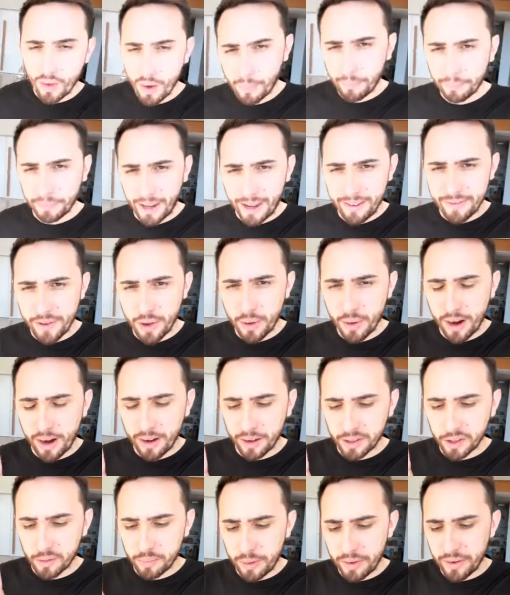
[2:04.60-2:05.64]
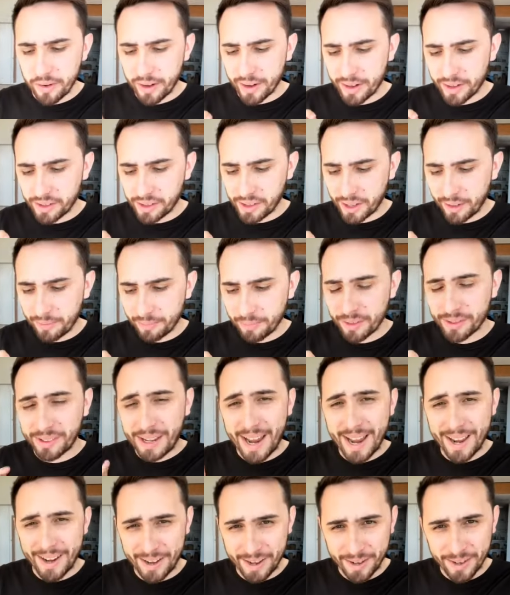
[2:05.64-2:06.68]
If you are experiencing
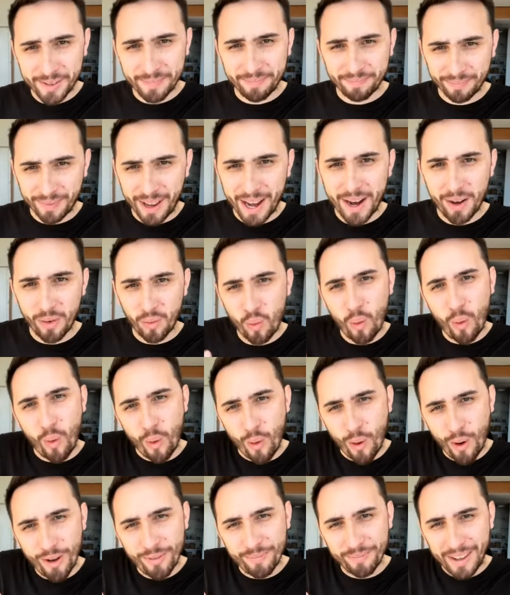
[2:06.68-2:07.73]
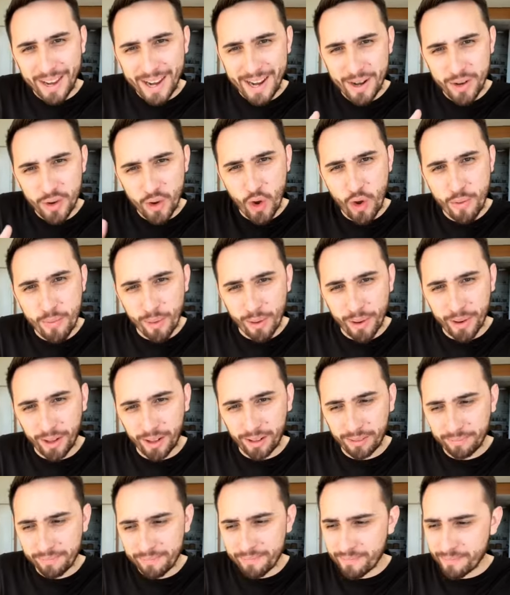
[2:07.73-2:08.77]
sadness and war and turmoil,
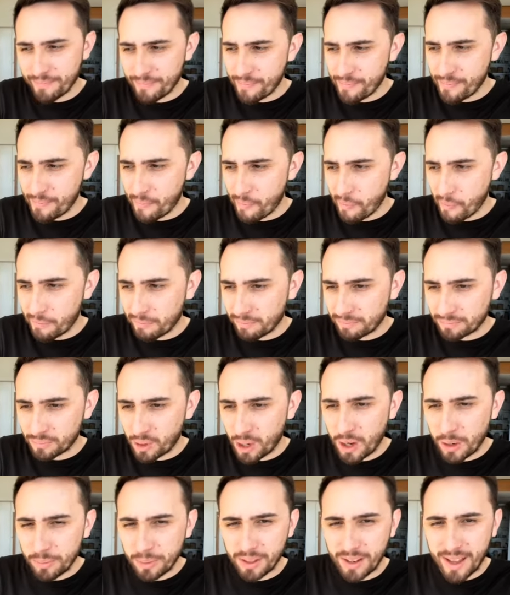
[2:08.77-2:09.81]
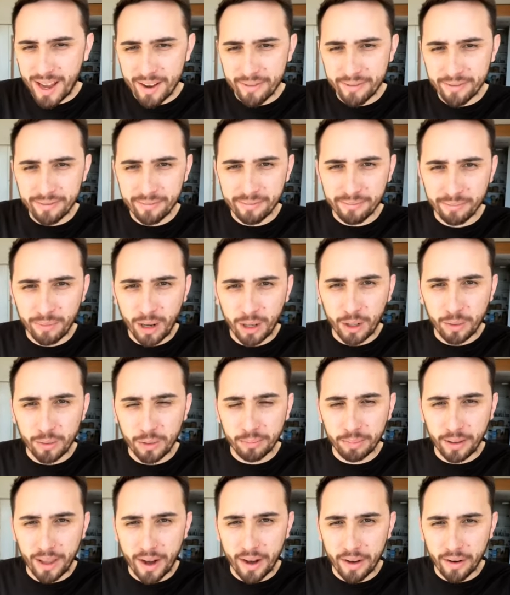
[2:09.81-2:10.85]
welcome to life. Welcome to
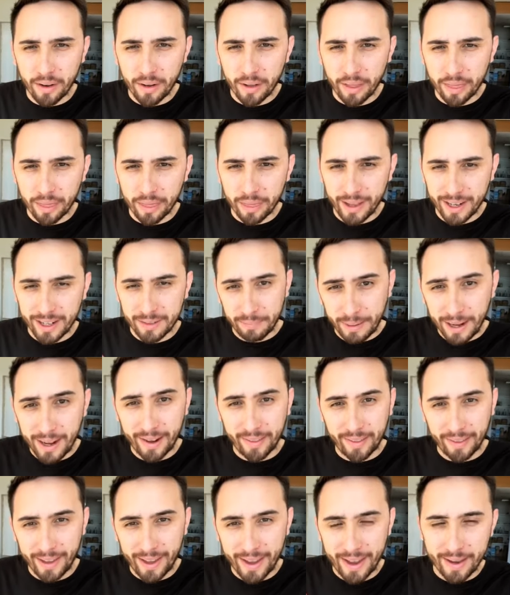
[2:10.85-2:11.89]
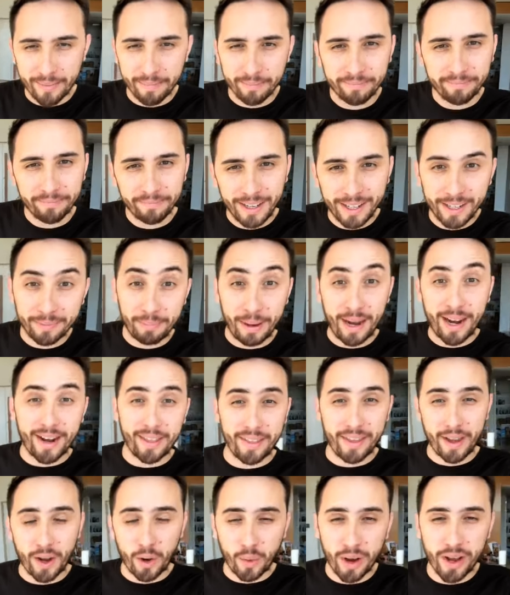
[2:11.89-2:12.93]
planet Earth. That's part of the game. That's part of
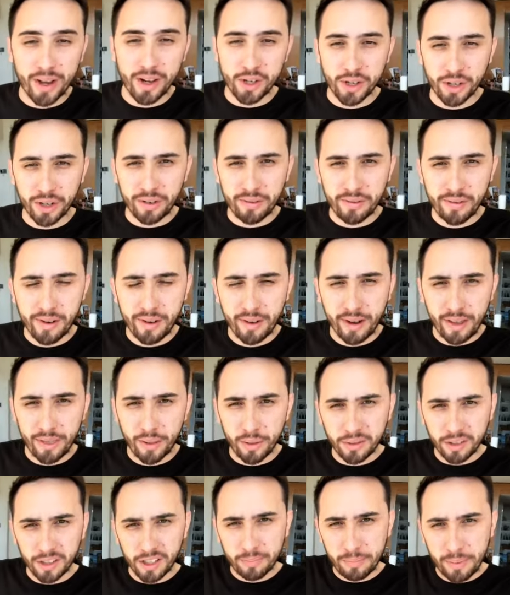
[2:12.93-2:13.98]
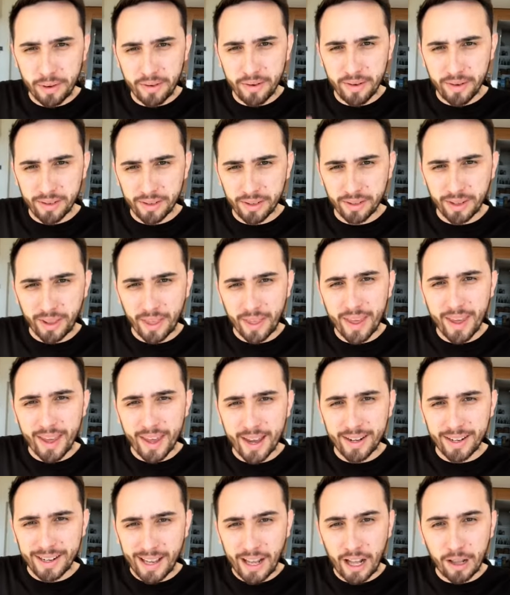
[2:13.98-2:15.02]
the equation. And those experiences are there
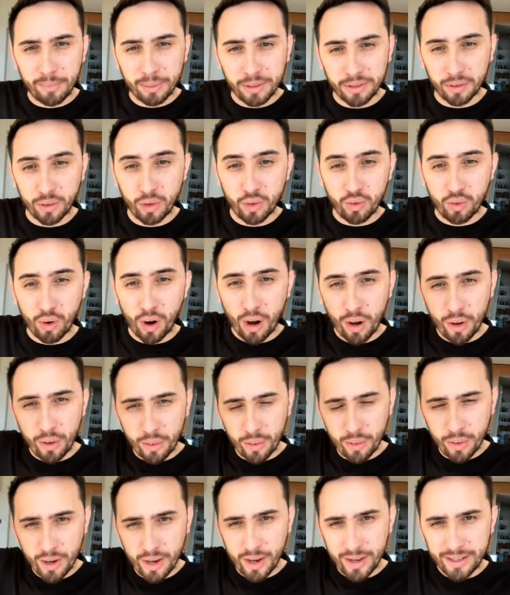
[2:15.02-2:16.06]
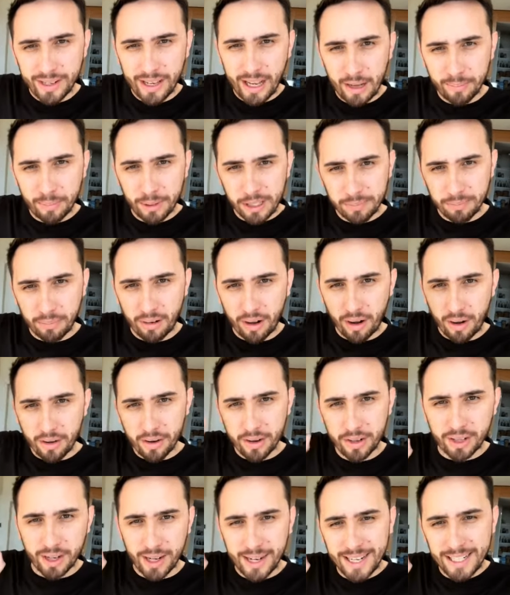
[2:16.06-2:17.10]
to help us grow, to help us
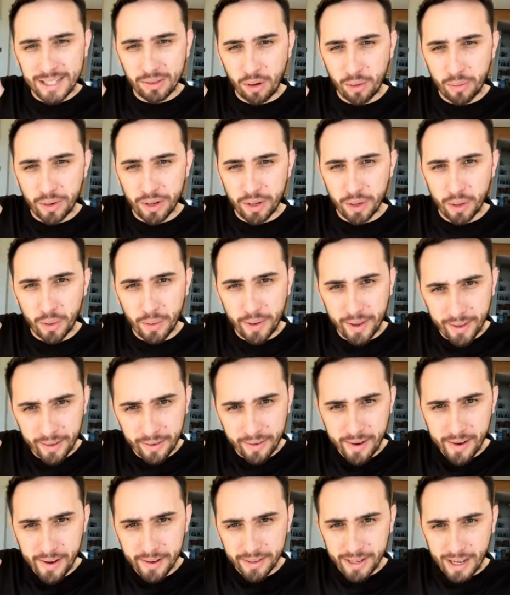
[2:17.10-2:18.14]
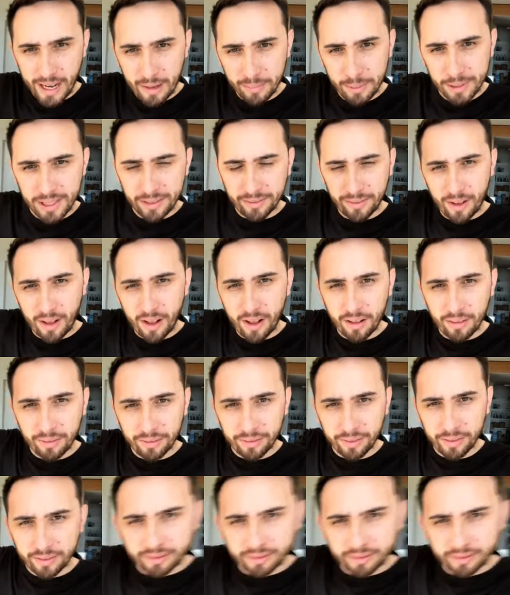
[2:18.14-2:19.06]
prioritize what we're doing, to help us evolve.